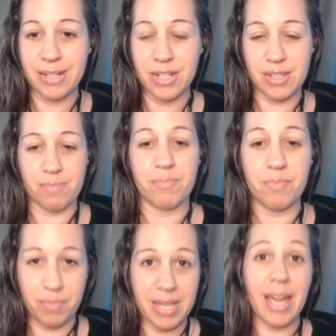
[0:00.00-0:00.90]
Just
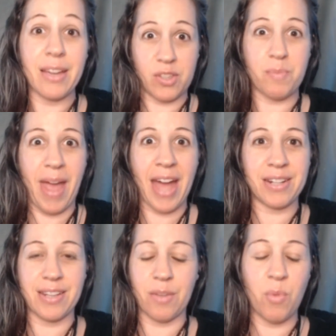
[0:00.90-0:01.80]
be
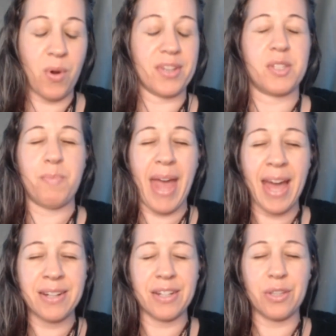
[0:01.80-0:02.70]
expanded. The more
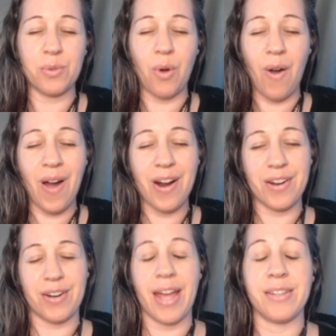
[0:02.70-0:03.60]
expanded you
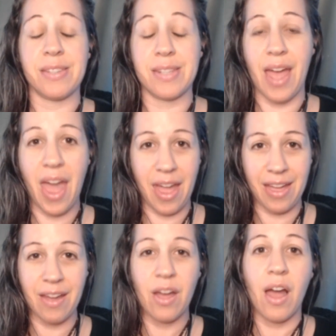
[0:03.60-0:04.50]
are and
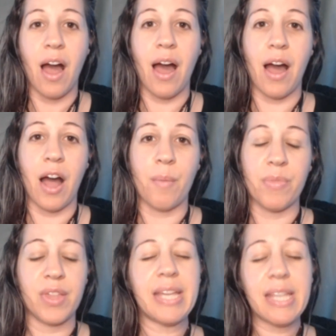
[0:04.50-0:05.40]
stay,
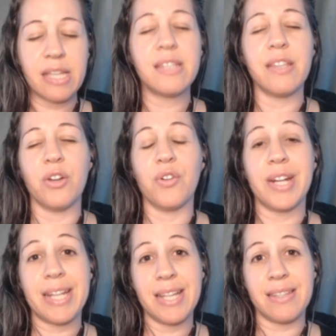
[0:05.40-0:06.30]
the easier it
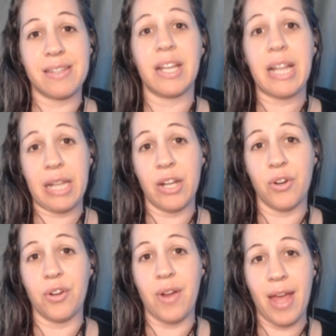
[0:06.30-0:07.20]
is to clear
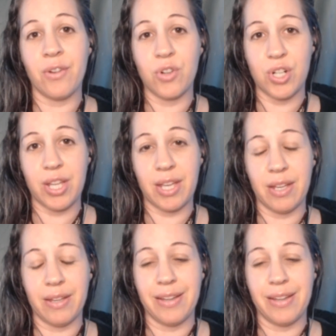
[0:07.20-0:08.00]
your energy.